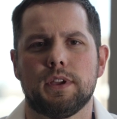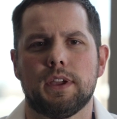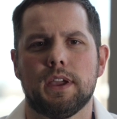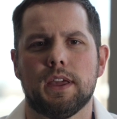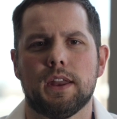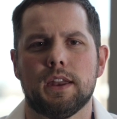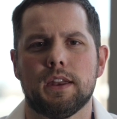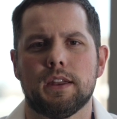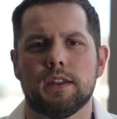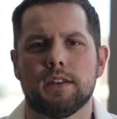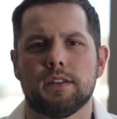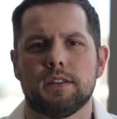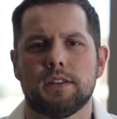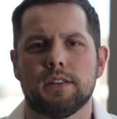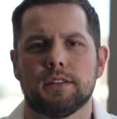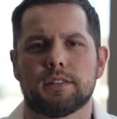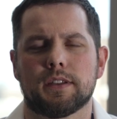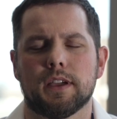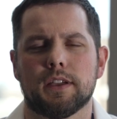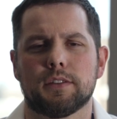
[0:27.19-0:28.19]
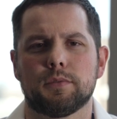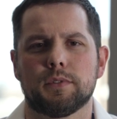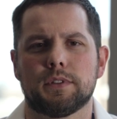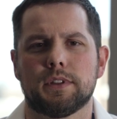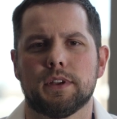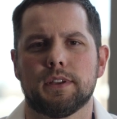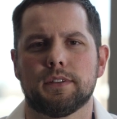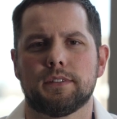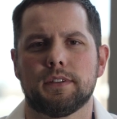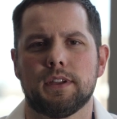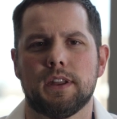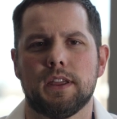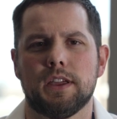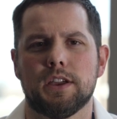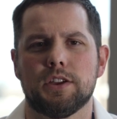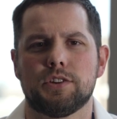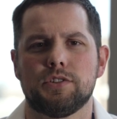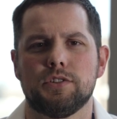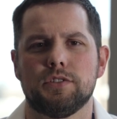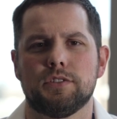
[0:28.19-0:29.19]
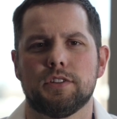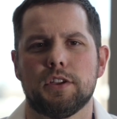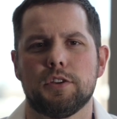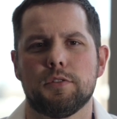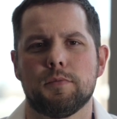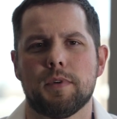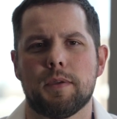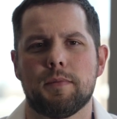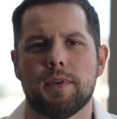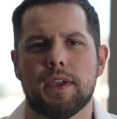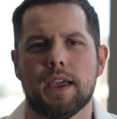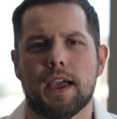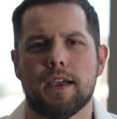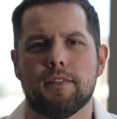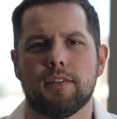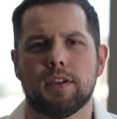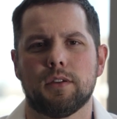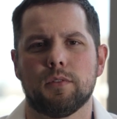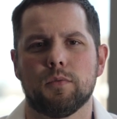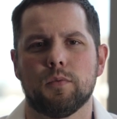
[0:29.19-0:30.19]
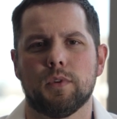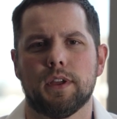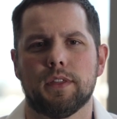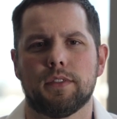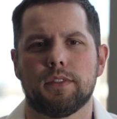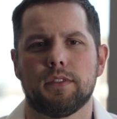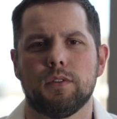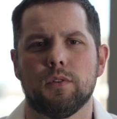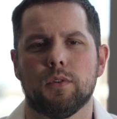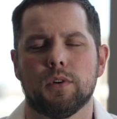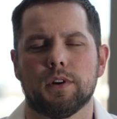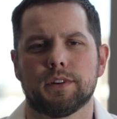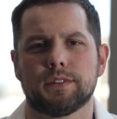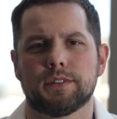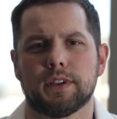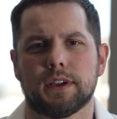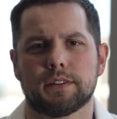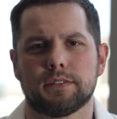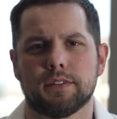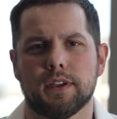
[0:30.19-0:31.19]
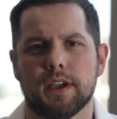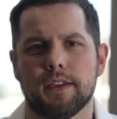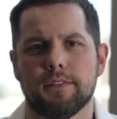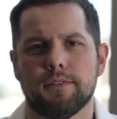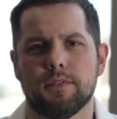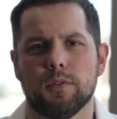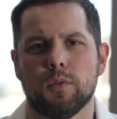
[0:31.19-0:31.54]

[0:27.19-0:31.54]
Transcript: get in and discuss with us any issues that you may be having with your sex life